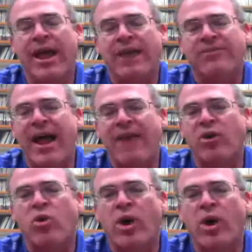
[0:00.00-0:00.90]
And if I
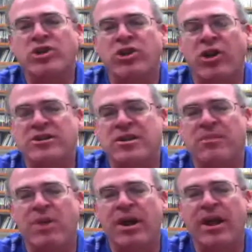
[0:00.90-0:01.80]
have a question on
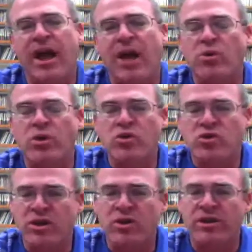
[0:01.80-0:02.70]
somebody, I will
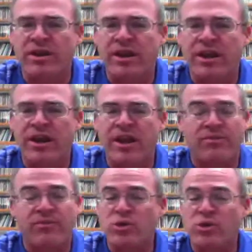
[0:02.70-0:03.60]
usually go to the kid,
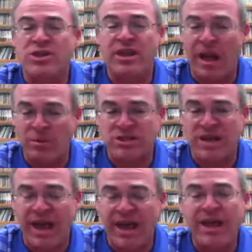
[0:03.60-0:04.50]
and the first thing I will
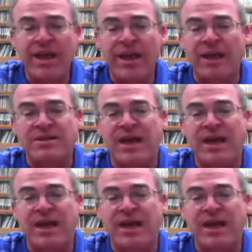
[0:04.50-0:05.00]
say